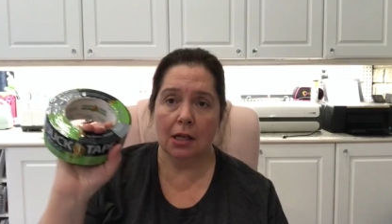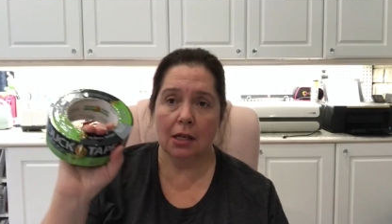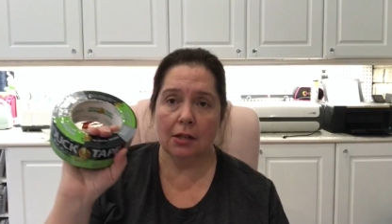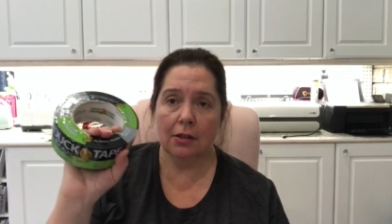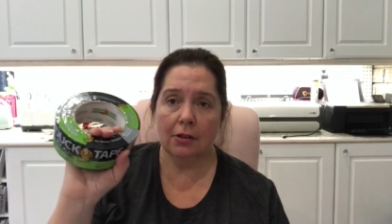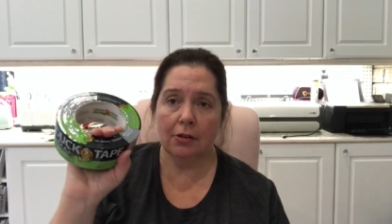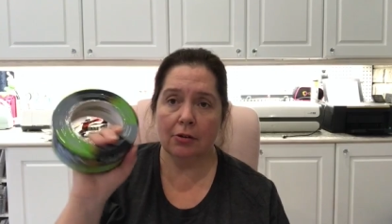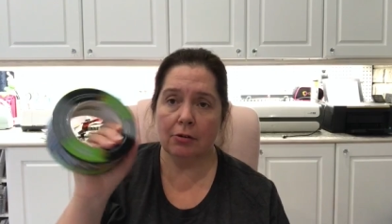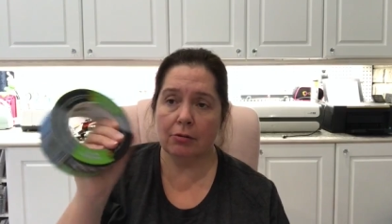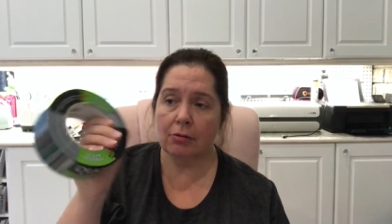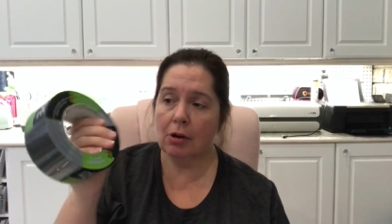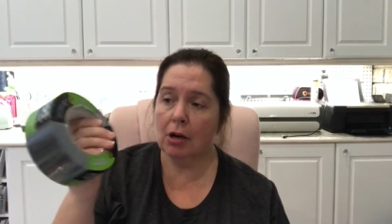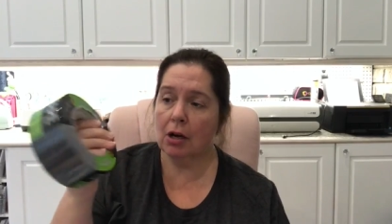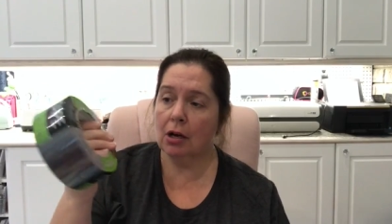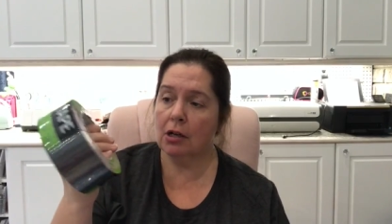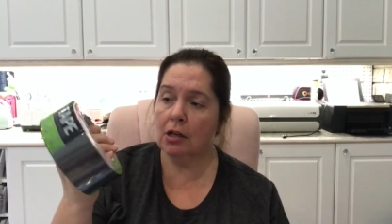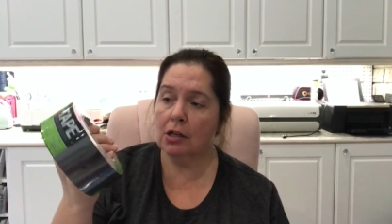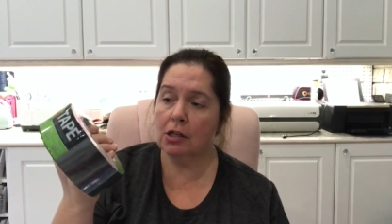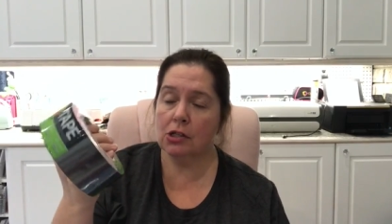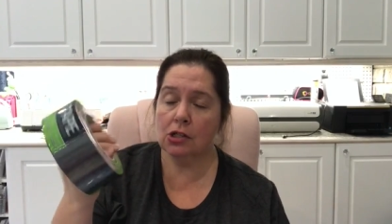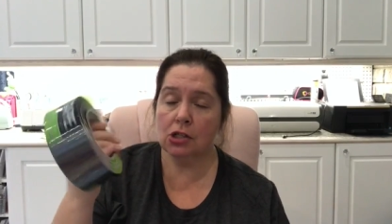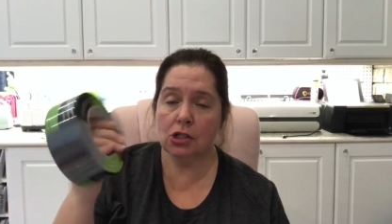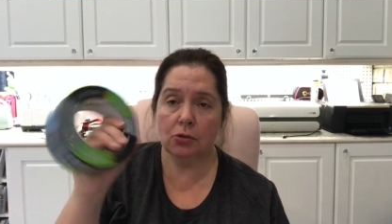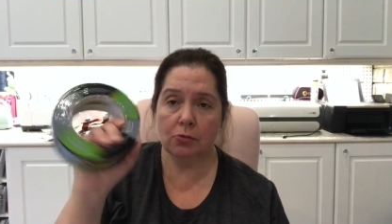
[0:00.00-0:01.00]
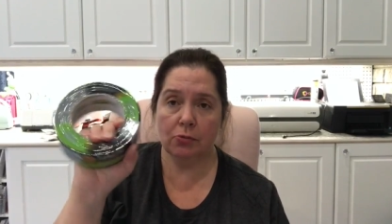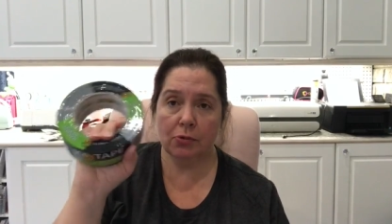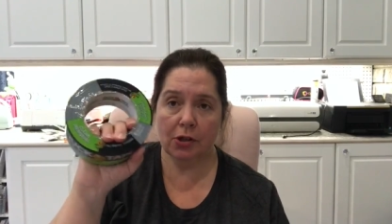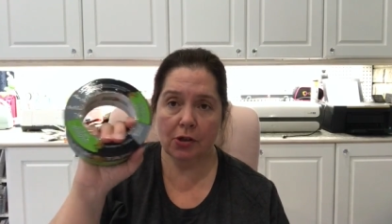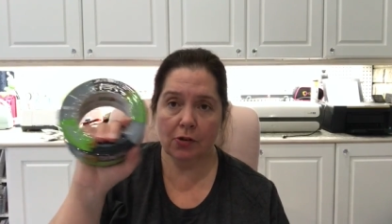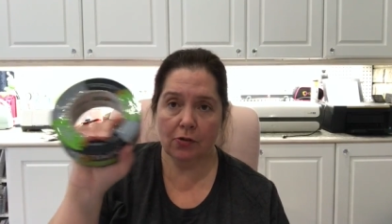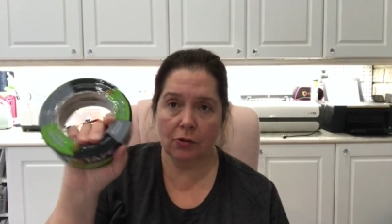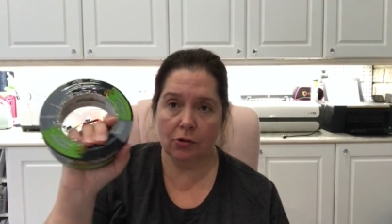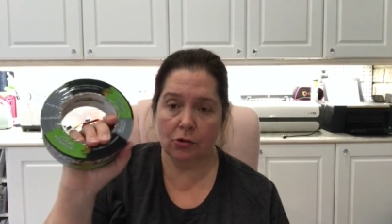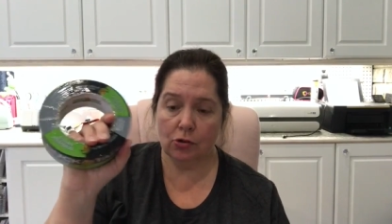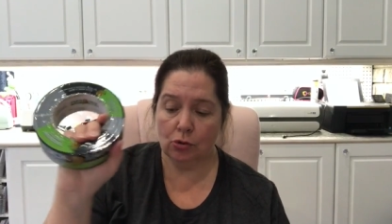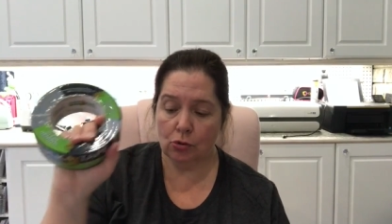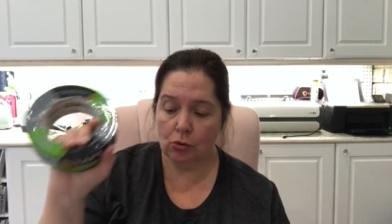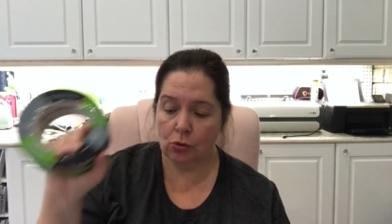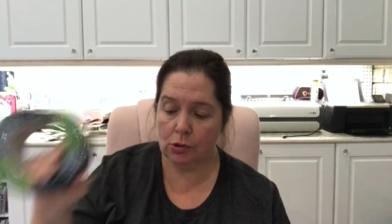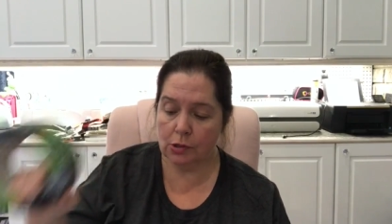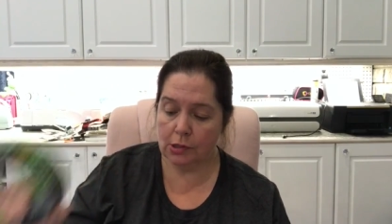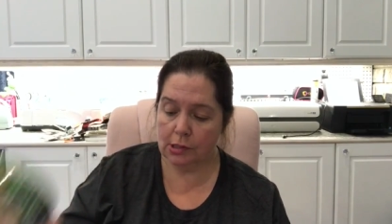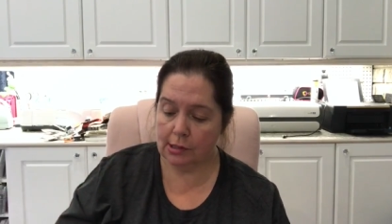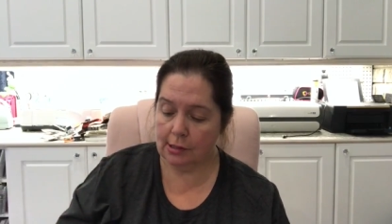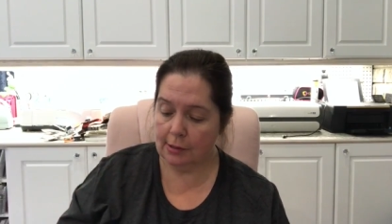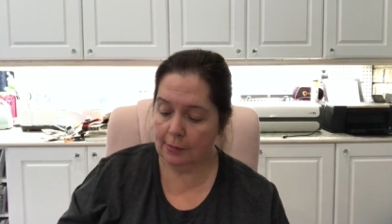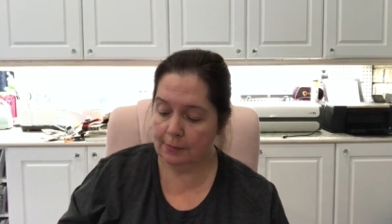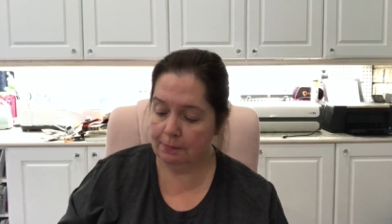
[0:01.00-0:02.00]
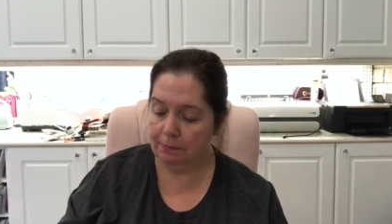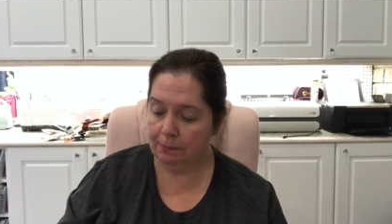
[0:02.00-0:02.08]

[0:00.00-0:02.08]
the garage with the tools.